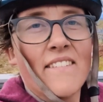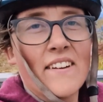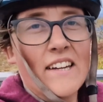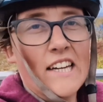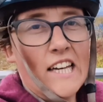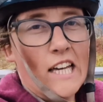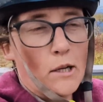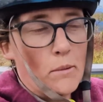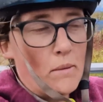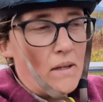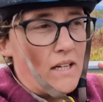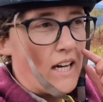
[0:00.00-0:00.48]

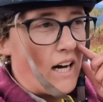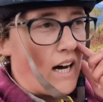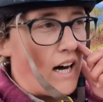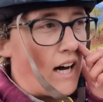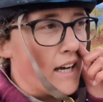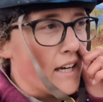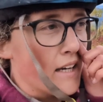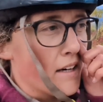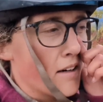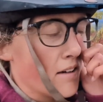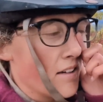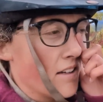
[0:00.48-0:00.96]
Feel like we
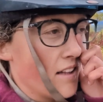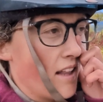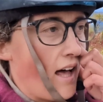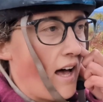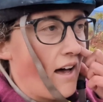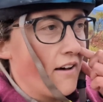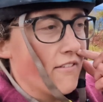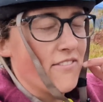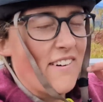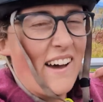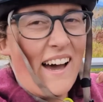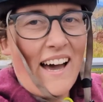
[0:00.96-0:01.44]
got here a
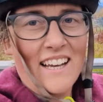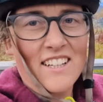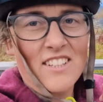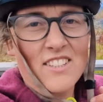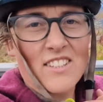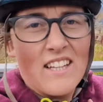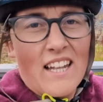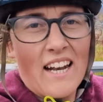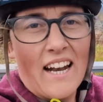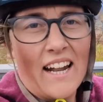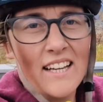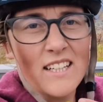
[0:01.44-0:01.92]
lot
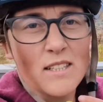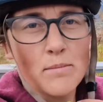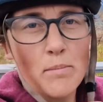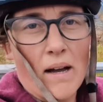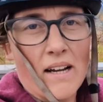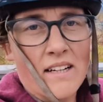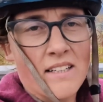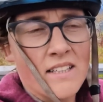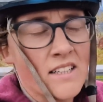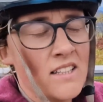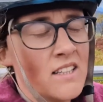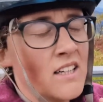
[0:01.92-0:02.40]
faster than I
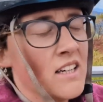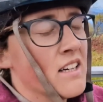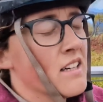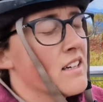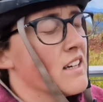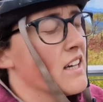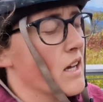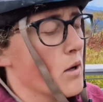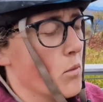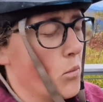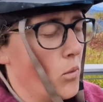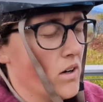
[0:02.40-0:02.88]

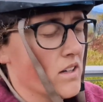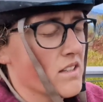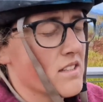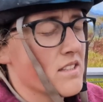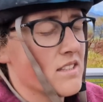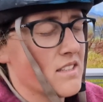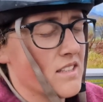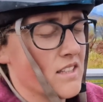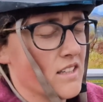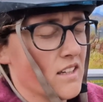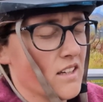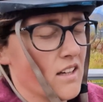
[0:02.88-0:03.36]
expected. It
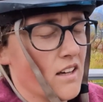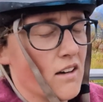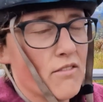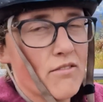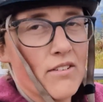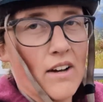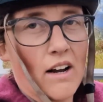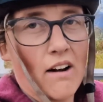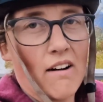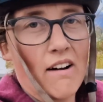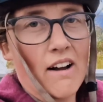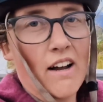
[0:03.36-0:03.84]
was still a
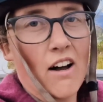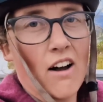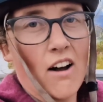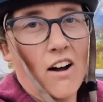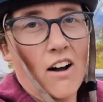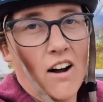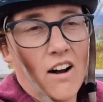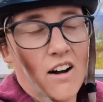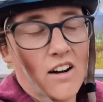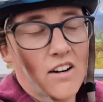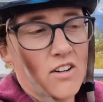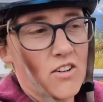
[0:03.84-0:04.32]
very
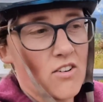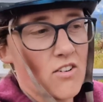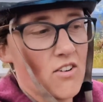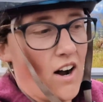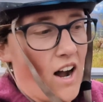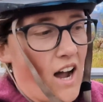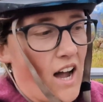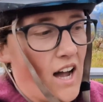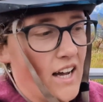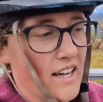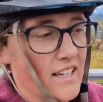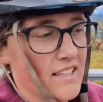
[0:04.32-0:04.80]
hard
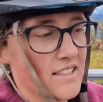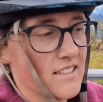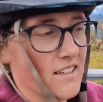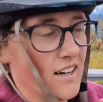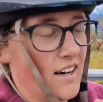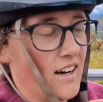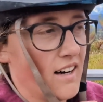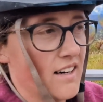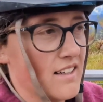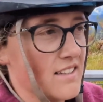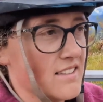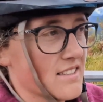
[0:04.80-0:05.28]
grind,
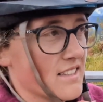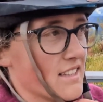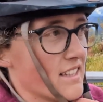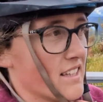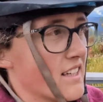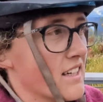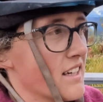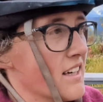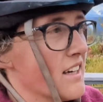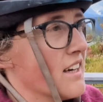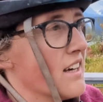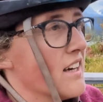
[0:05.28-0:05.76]

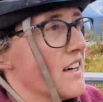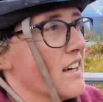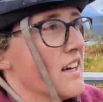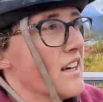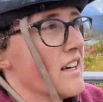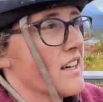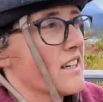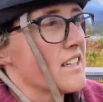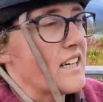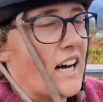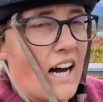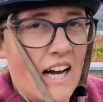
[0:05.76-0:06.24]
honestly.
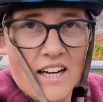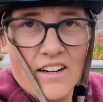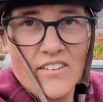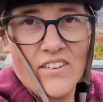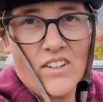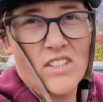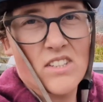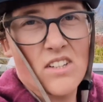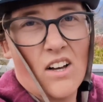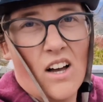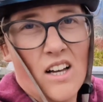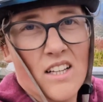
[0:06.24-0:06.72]
Kind
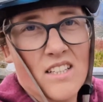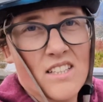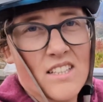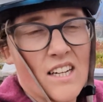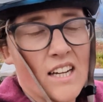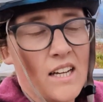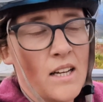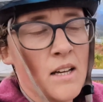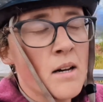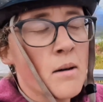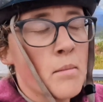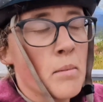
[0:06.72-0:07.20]
of
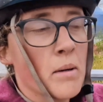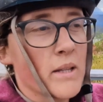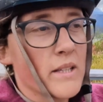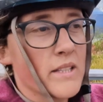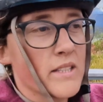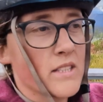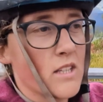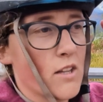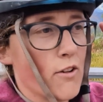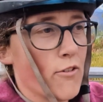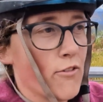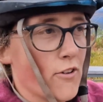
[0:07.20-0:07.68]
exhausting, but
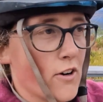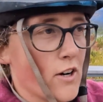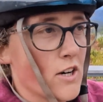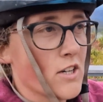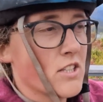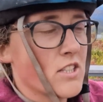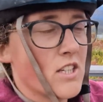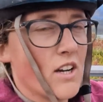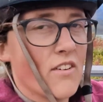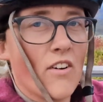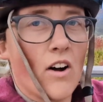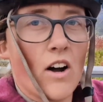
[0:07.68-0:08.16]
this is the
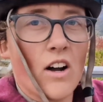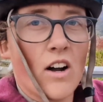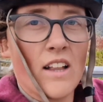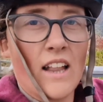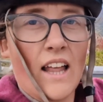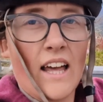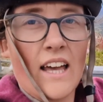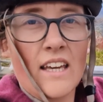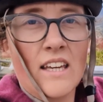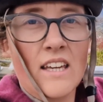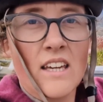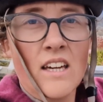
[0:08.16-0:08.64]
first of our
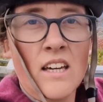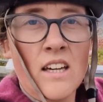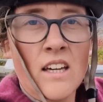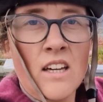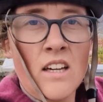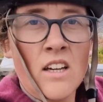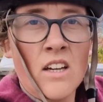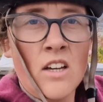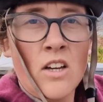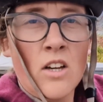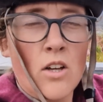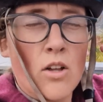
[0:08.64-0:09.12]

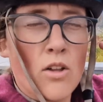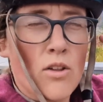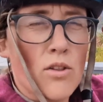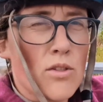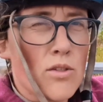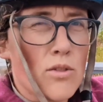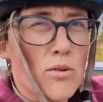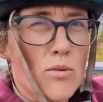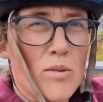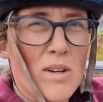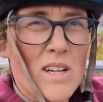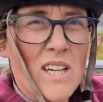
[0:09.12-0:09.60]

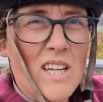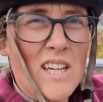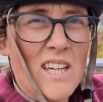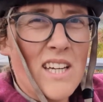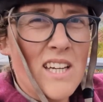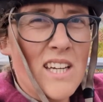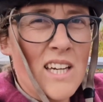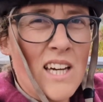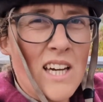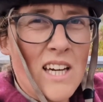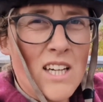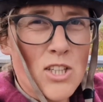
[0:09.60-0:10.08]

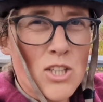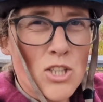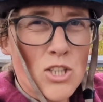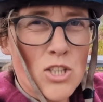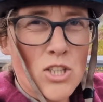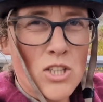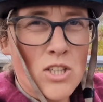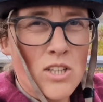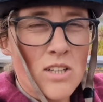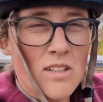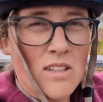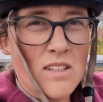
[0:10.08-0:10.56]

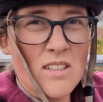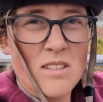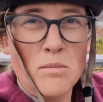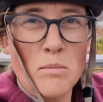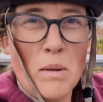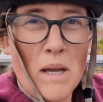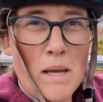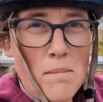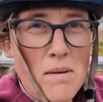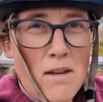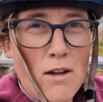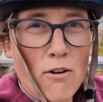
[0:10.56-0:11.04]
3-ish. There's
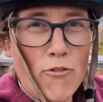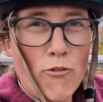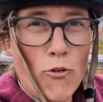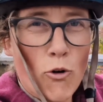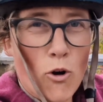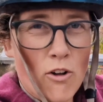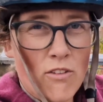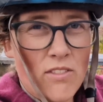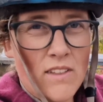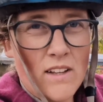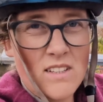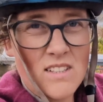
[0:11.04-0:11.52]
maybe a
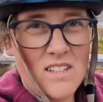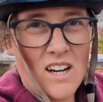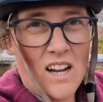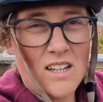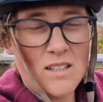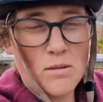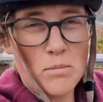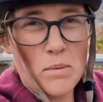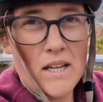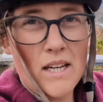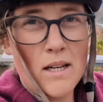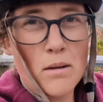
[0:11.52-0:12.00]
4th that's
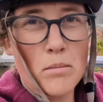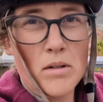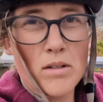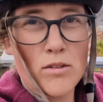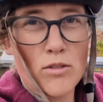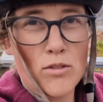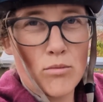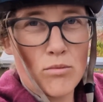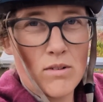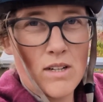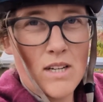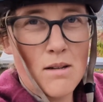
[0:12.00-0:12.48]
not as big,
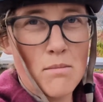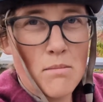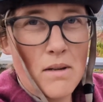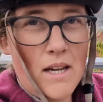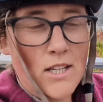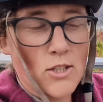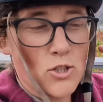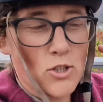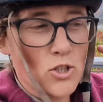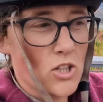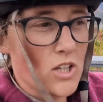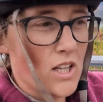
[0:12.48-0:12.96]
but 3
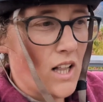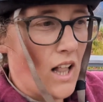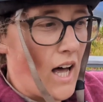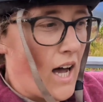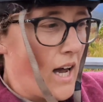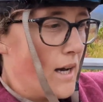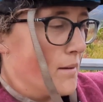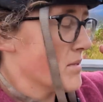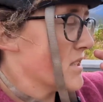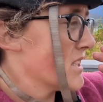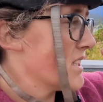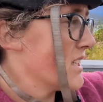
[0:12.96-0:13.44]
major
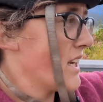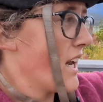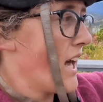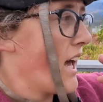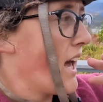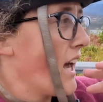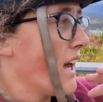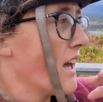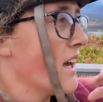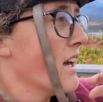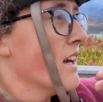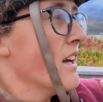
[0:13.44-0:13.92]
climbs
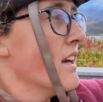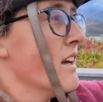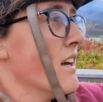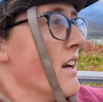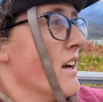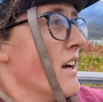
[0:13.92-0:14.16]
today,